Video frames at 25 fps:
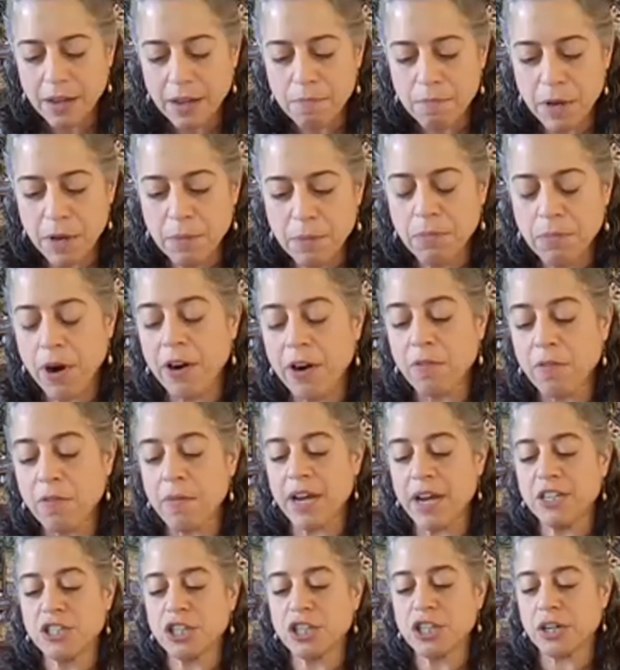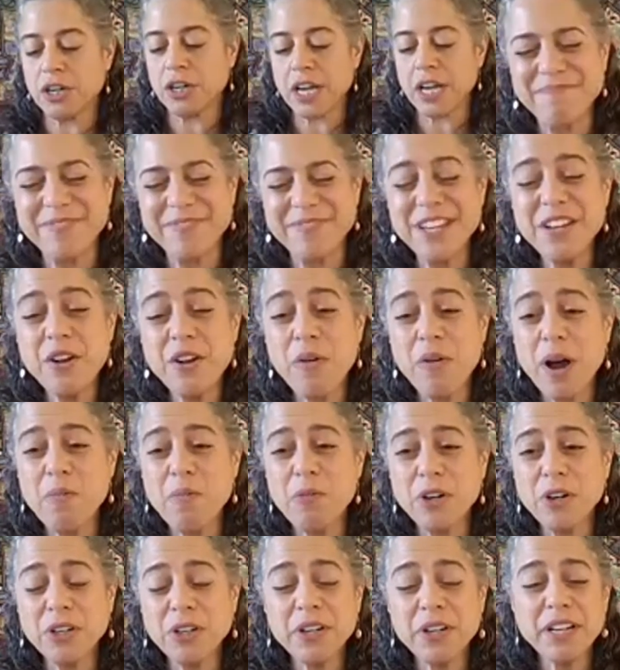a big part of my journey you know i'm
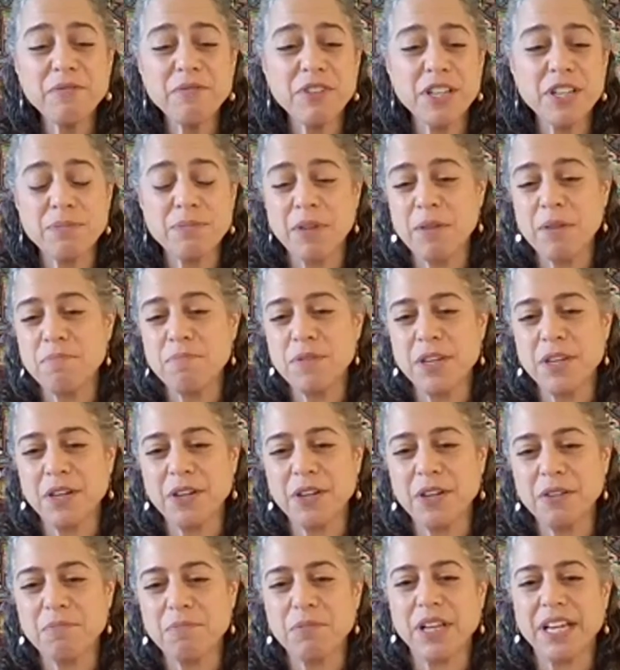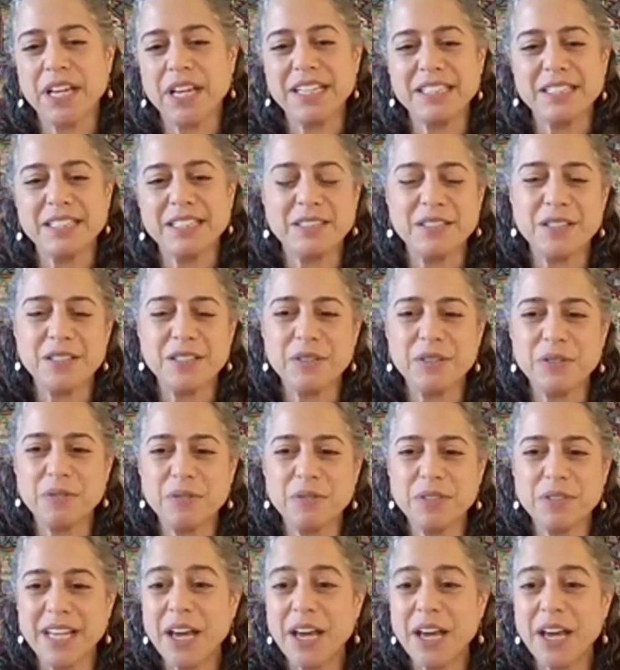wondering if this might be a good place to